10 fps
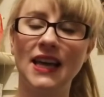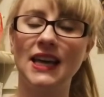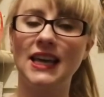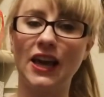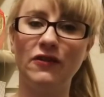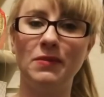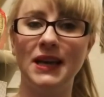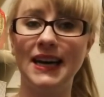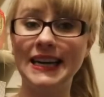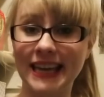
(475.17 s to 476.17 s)
gave
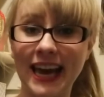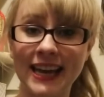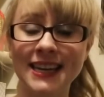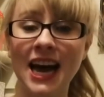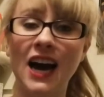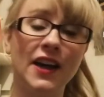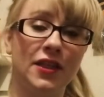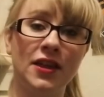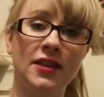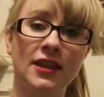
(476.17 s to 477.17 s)
me. Again, I
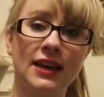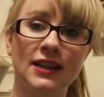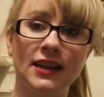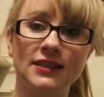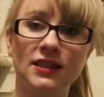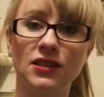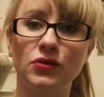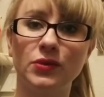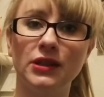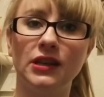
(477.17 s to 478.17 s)
think that Alexis
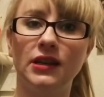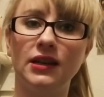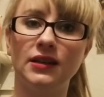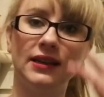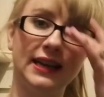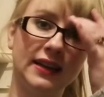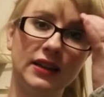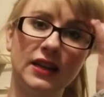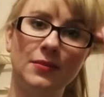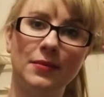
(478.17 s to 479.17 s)
is really
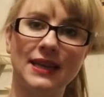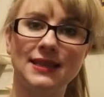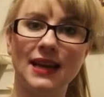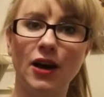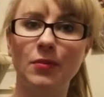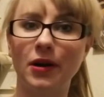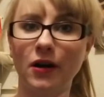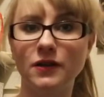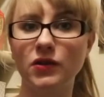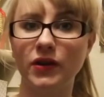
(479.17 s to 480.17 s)
nailing my style, but
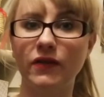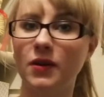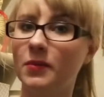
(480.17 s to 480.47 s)
also giving